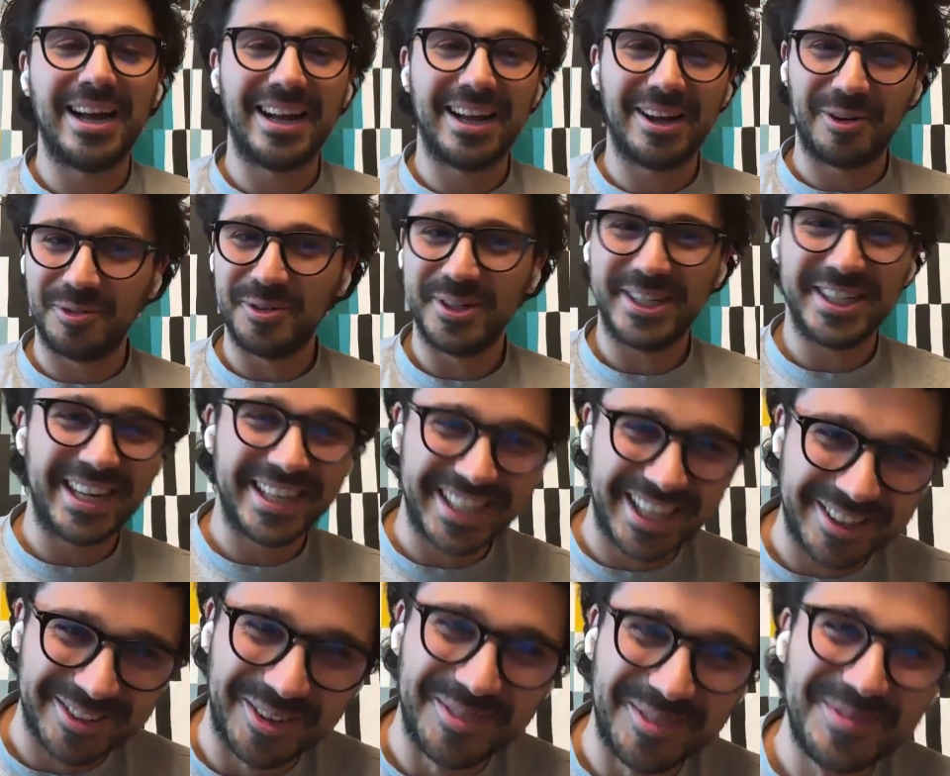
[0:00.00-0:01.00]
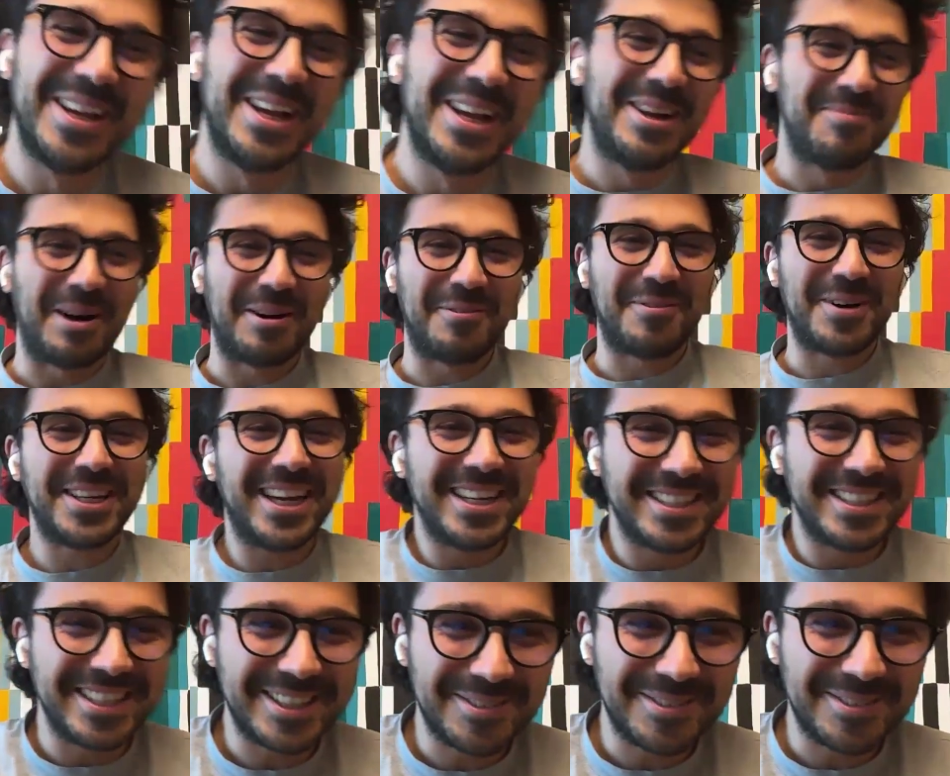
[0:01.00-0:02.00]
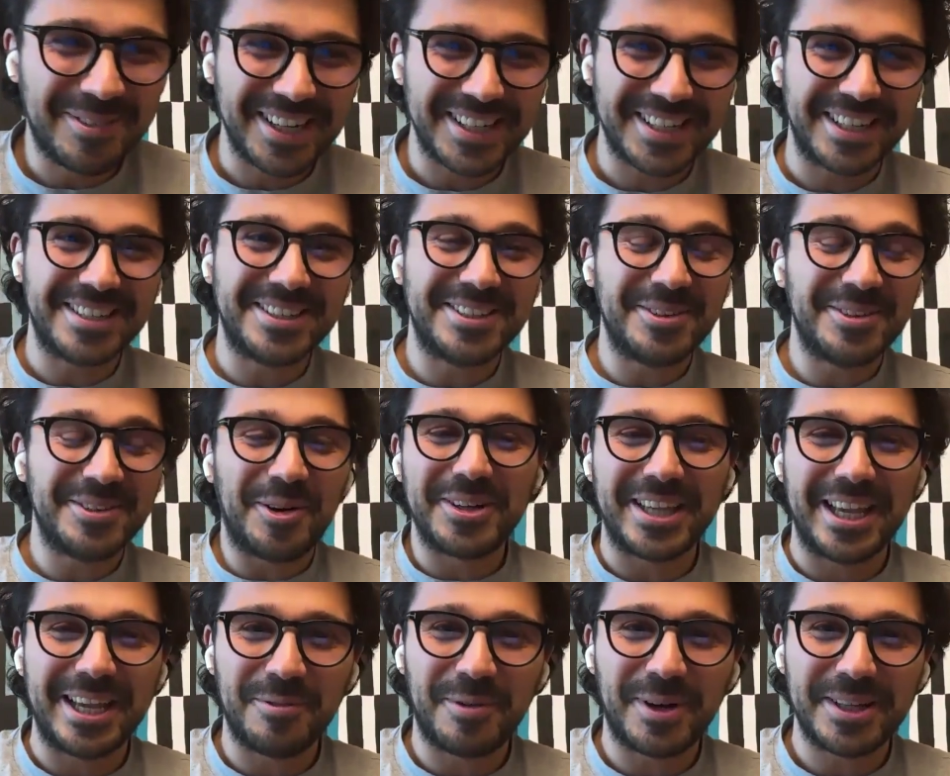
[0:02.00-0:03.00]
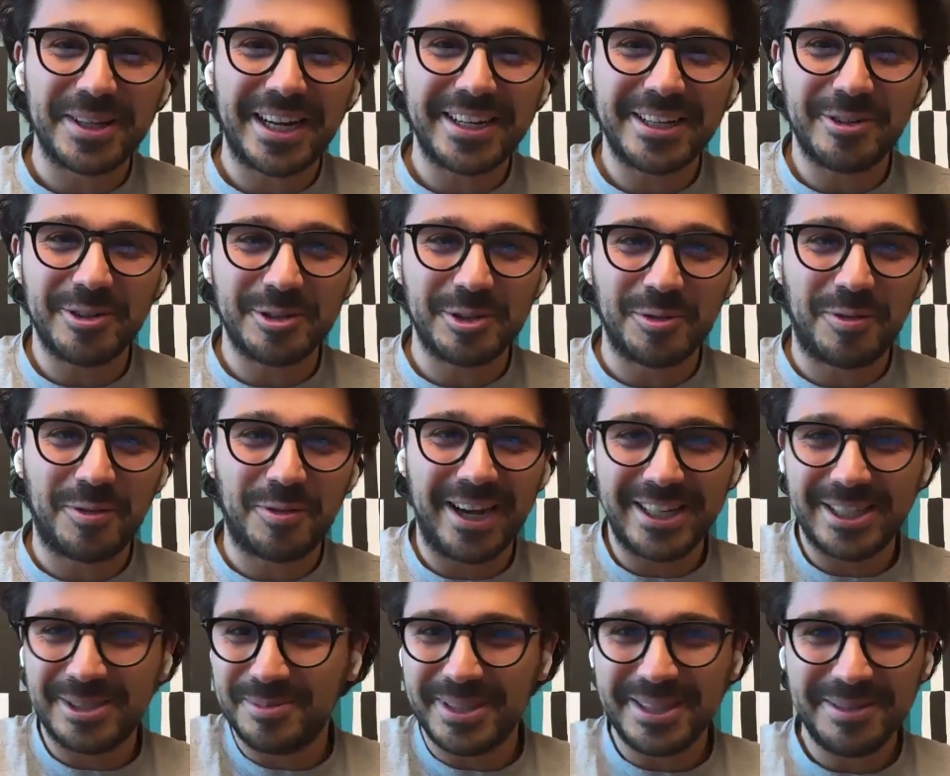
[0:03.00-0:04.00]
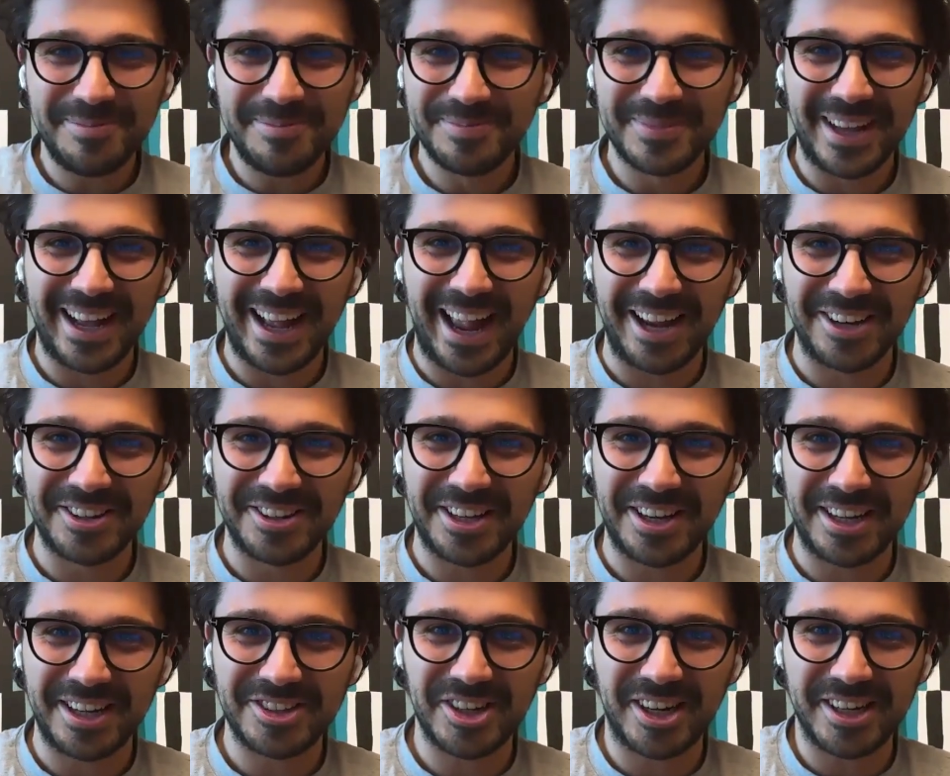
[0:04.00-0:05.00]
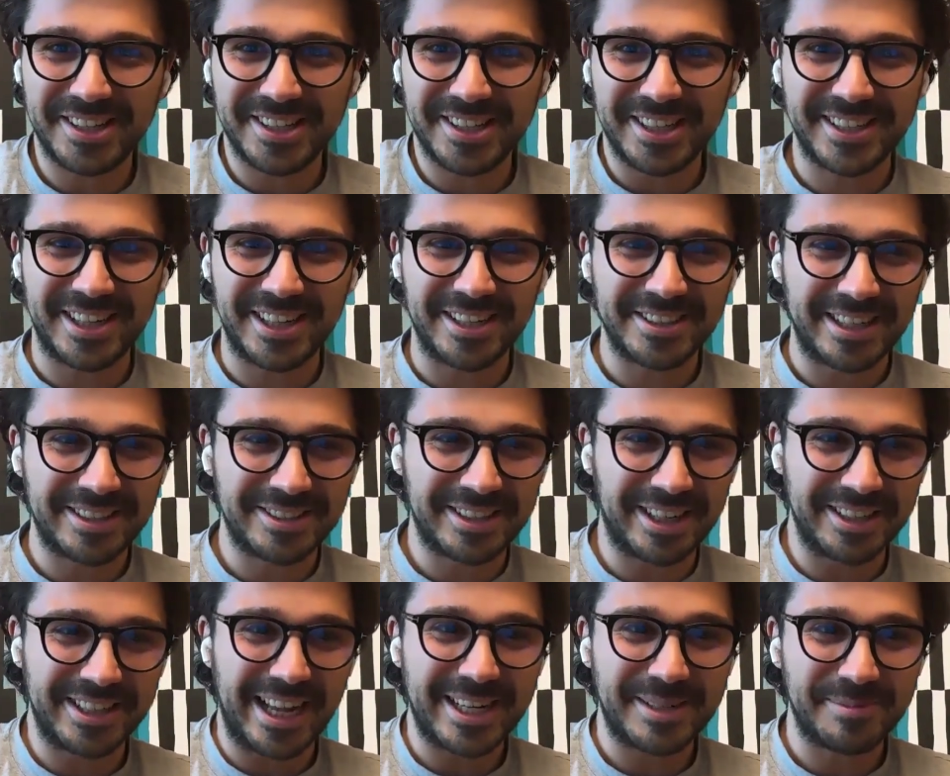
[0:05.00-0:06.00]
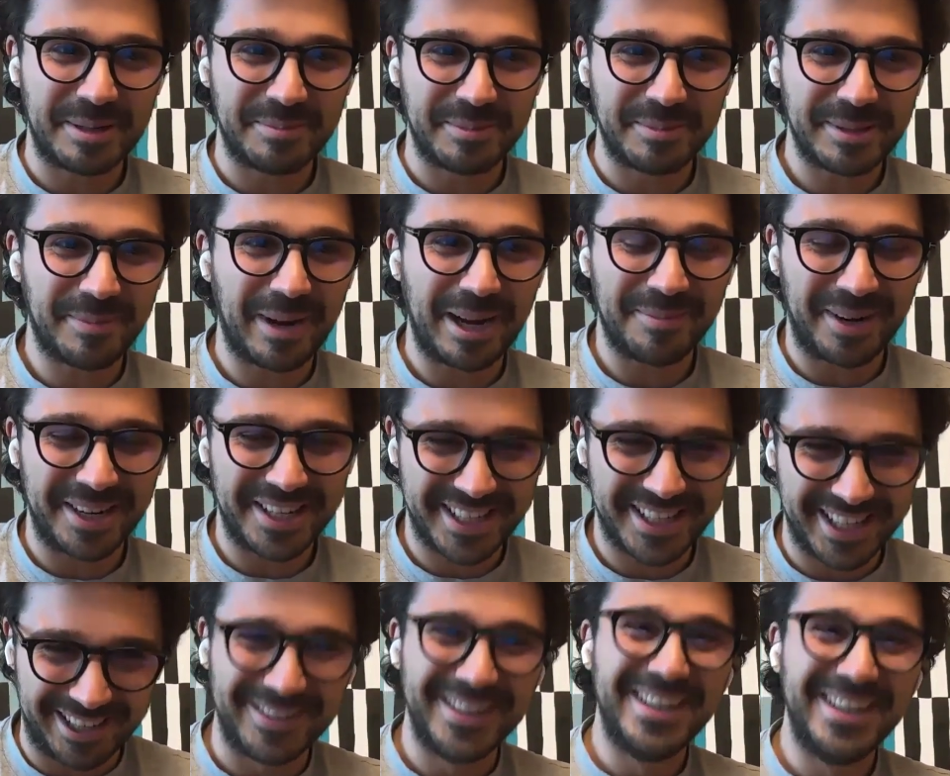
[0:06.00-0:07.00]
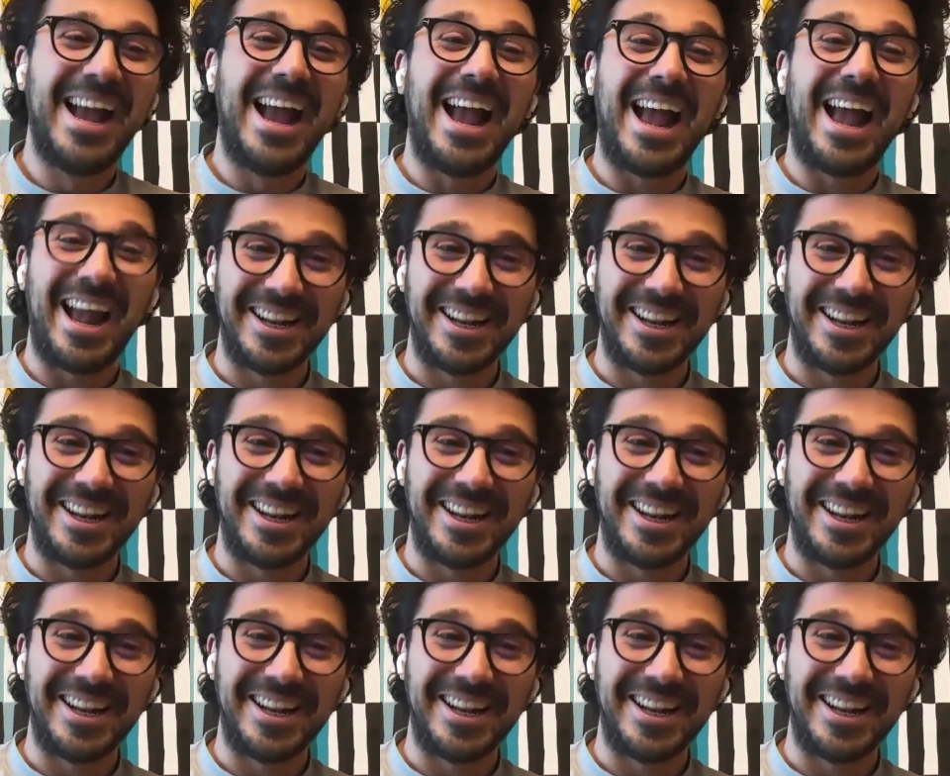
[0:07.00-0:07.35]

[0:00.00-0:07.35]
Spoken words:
Obviously they said no. But what I did was that, okay, what are they going to do? Fire me? And then I just started running experiments by myself.